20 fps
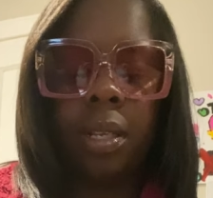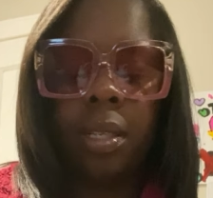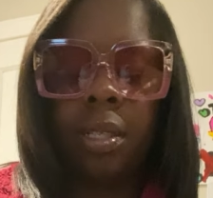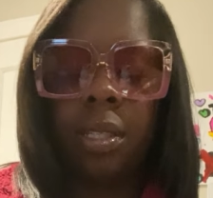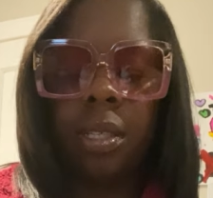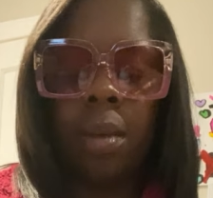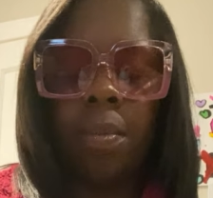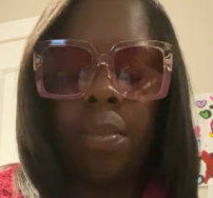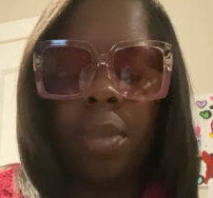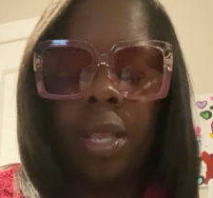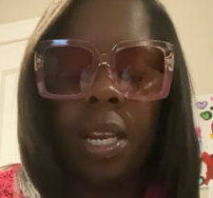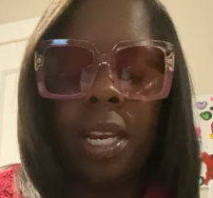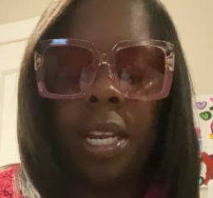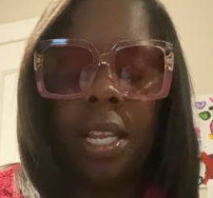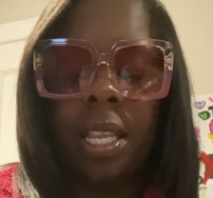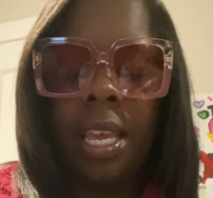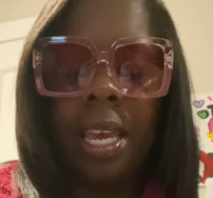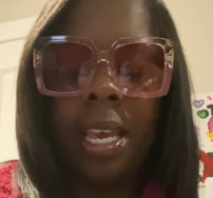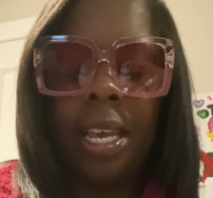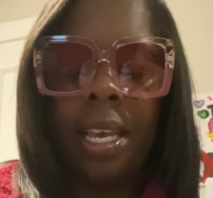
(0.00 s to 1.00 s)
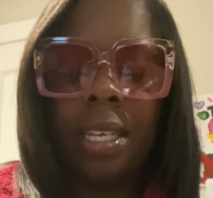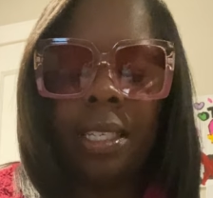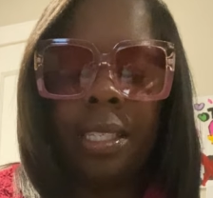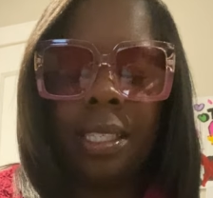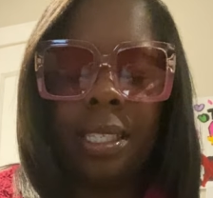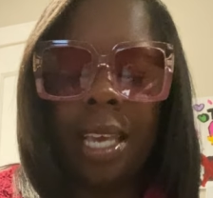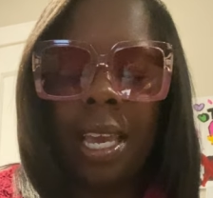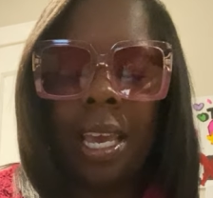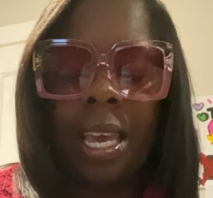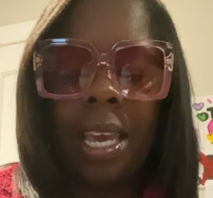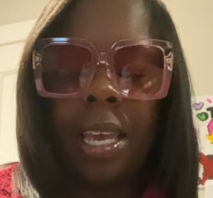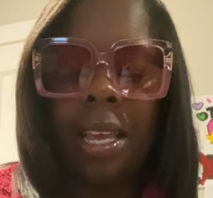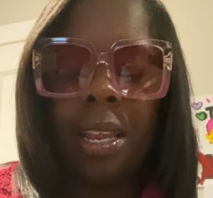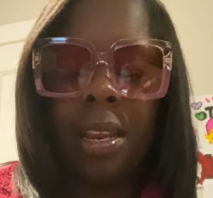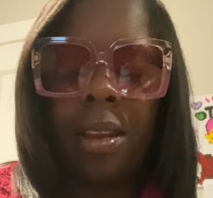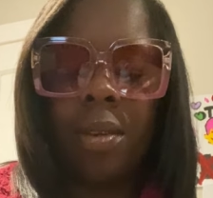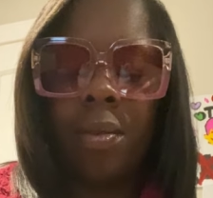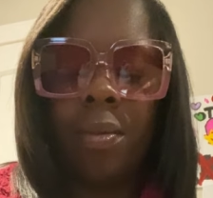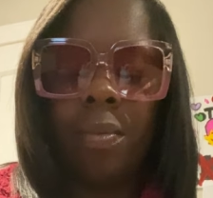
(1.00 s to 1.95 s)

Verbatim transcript: something that they said